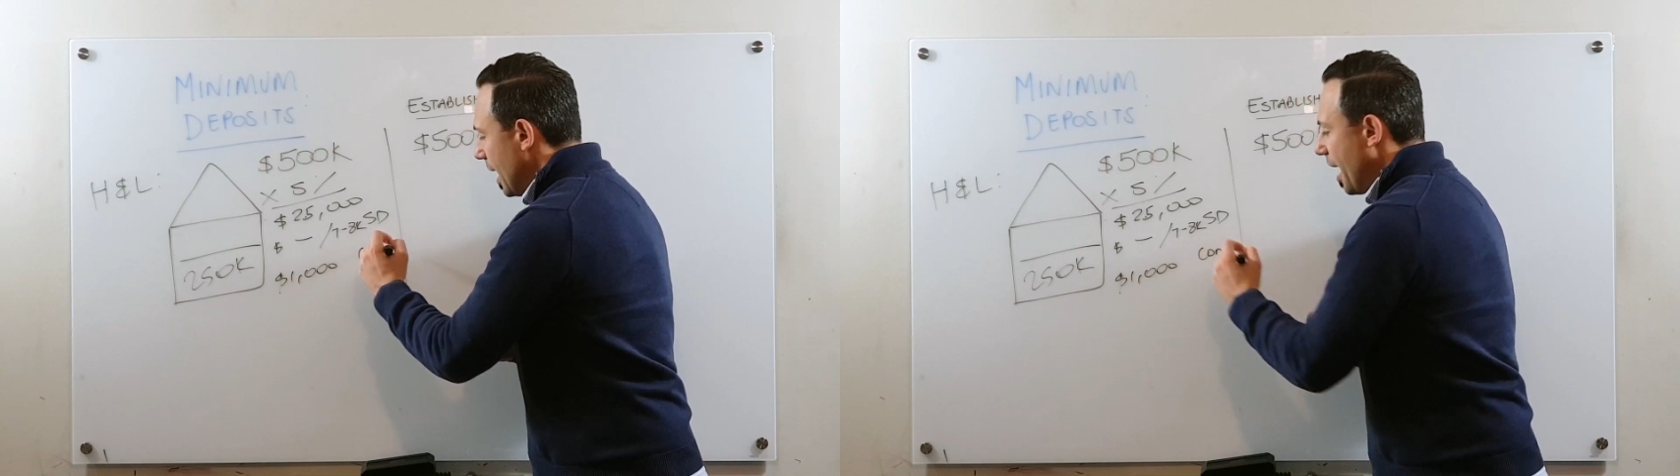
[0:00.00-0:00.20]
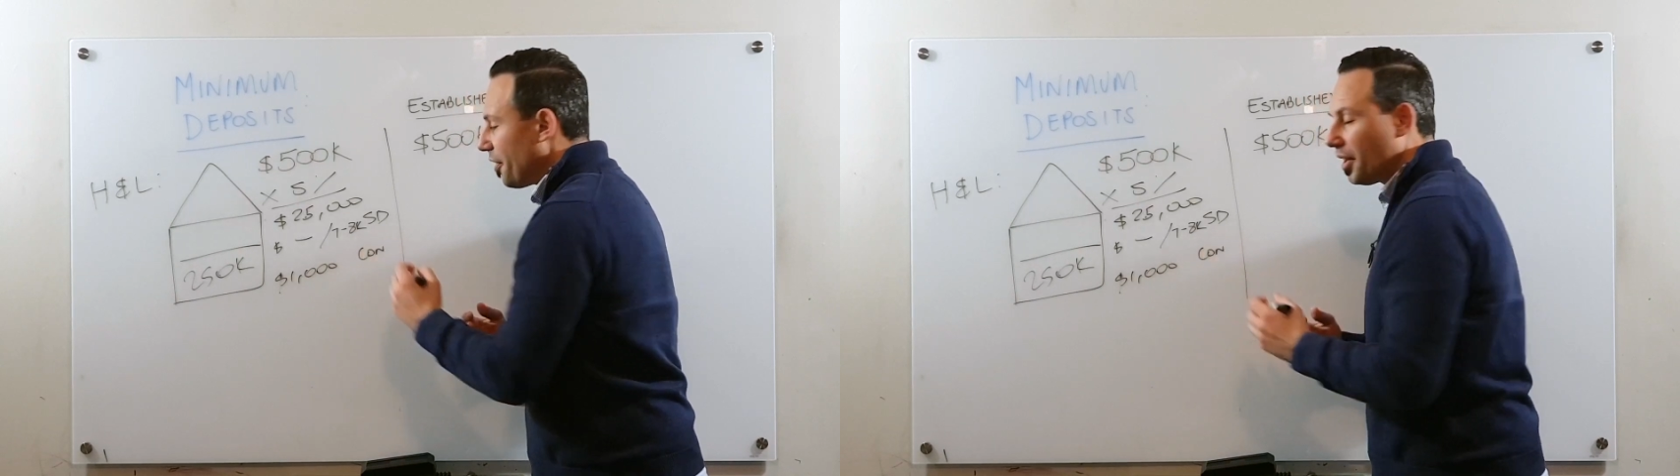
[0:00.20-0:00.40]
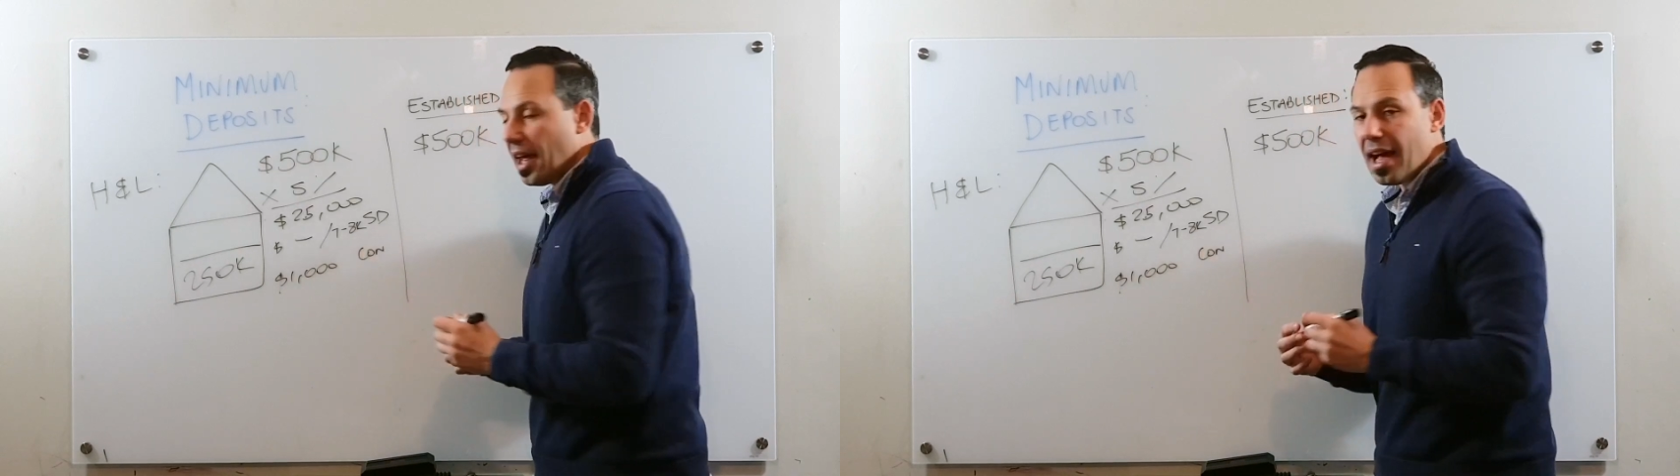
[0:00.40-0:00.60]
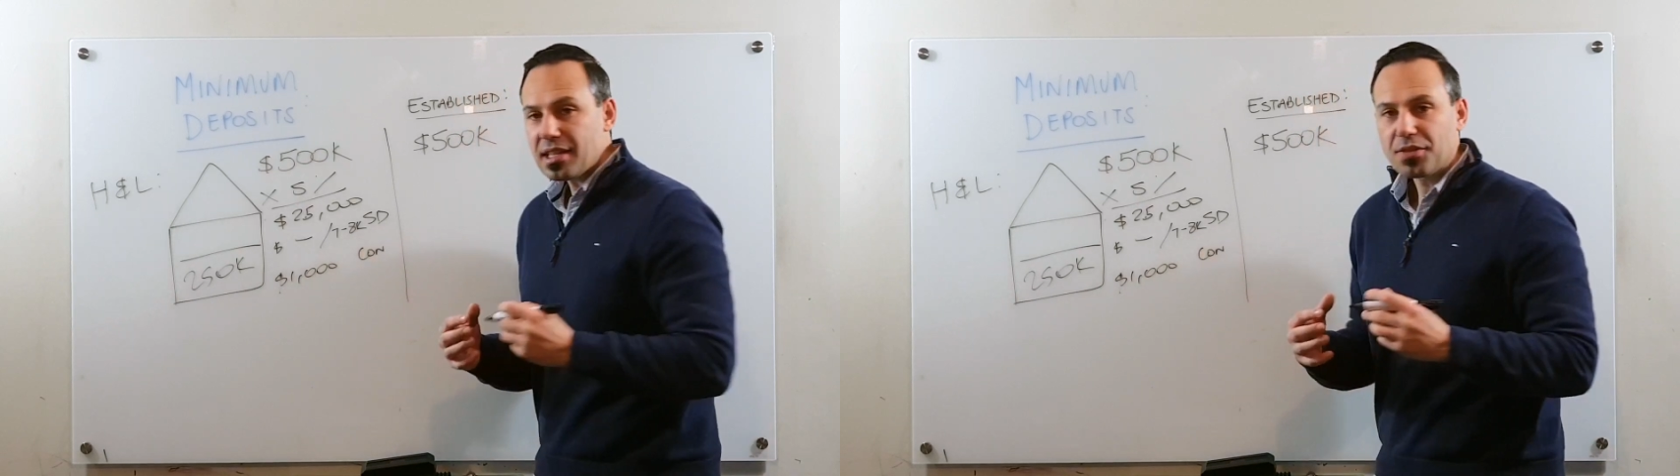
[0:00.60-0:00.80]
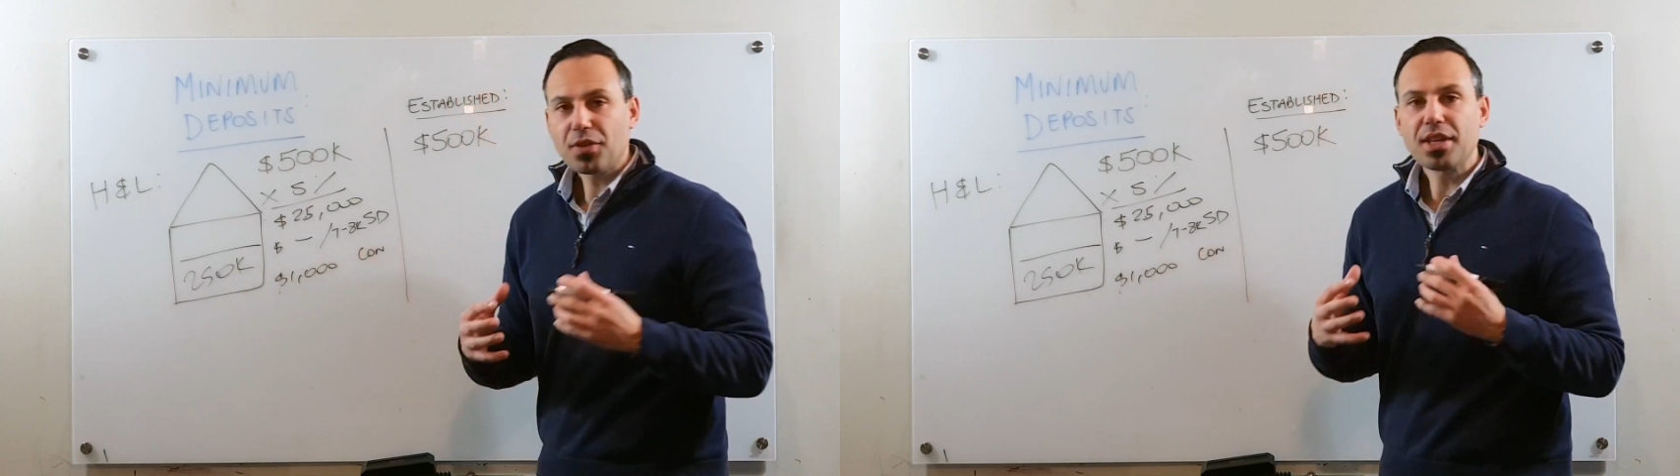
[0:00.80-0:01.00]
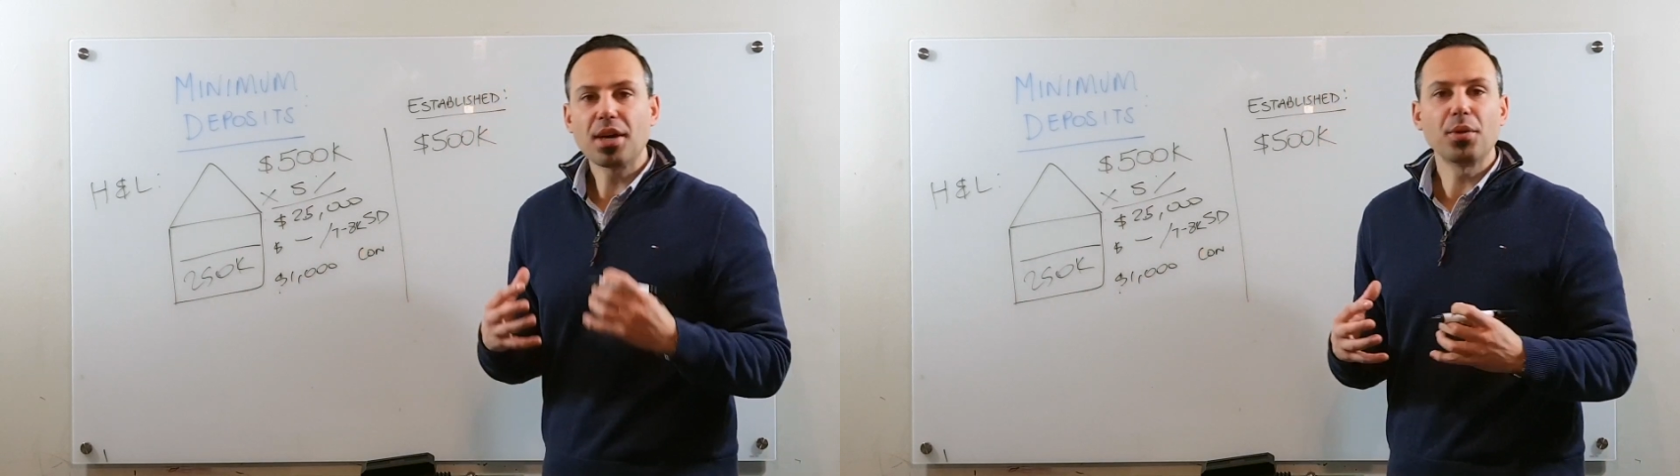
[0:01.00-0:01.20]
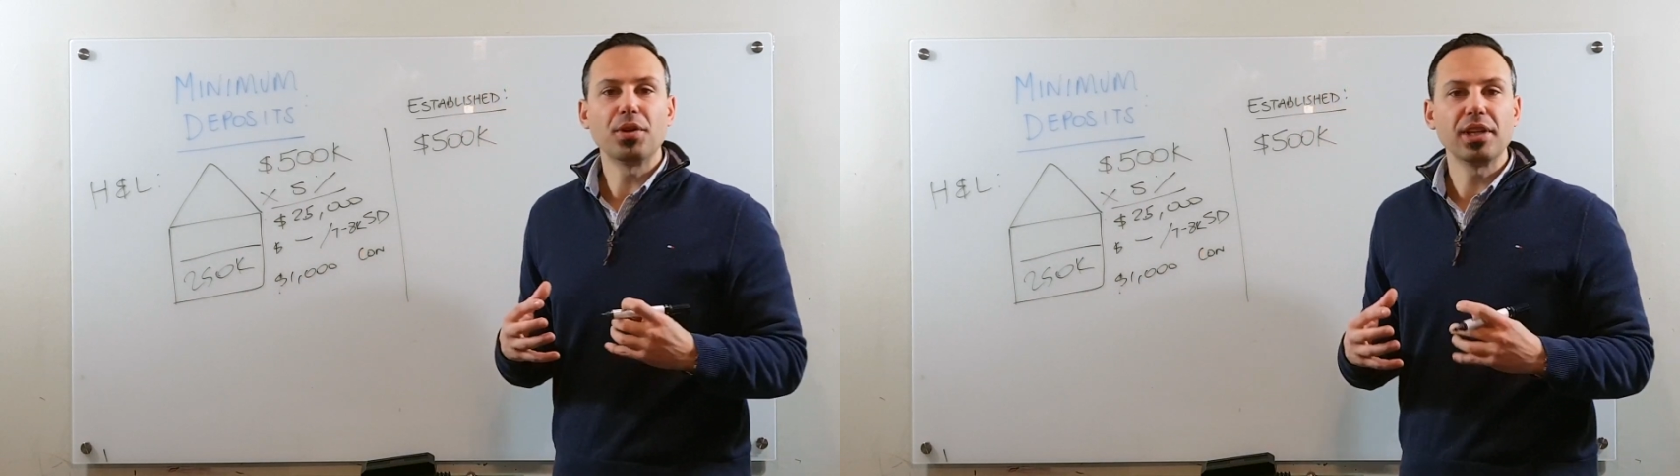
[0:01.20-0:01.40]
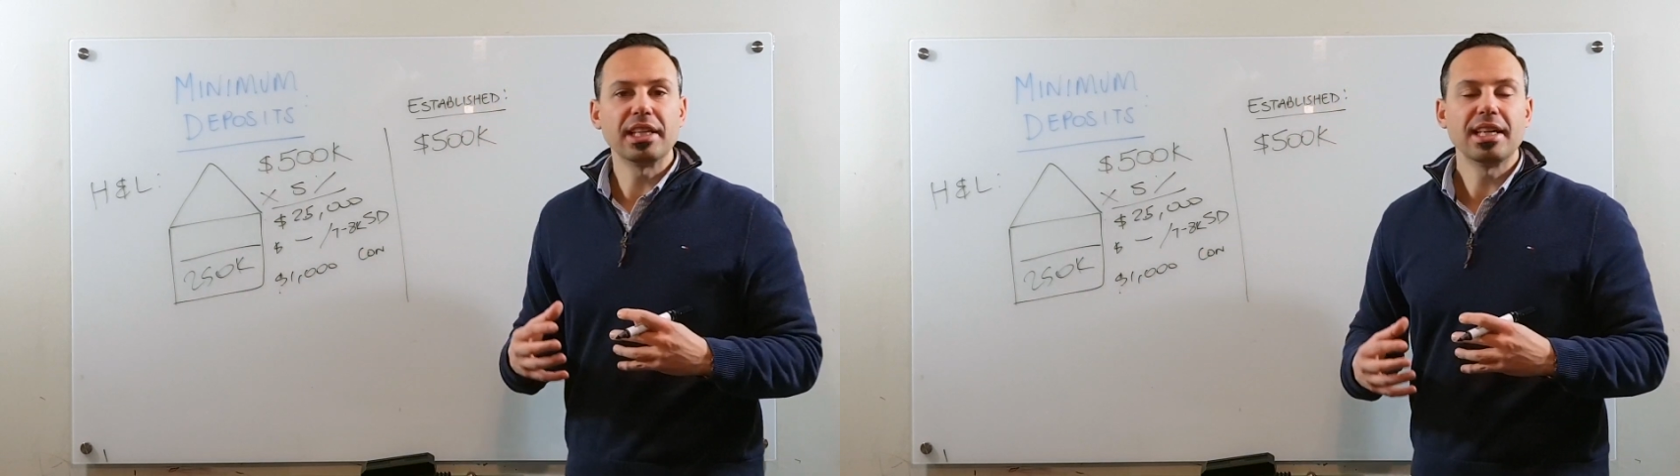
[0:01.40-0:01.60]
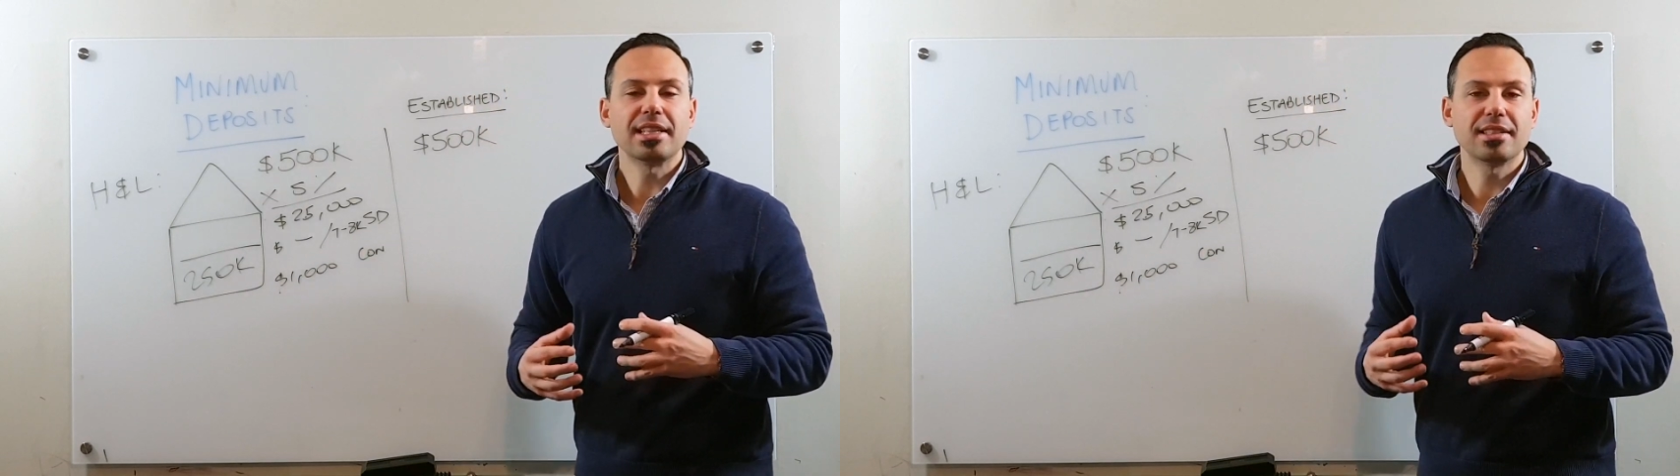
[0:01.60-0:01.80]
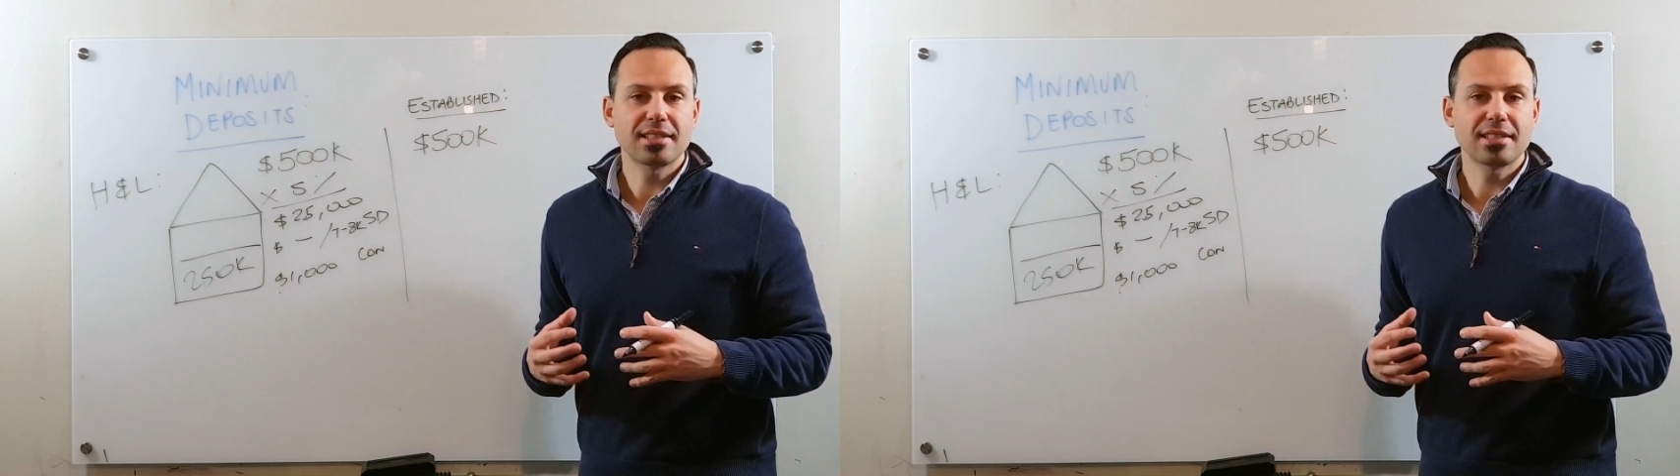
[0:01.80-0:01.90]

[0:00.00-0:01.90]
And the last fee that we really need to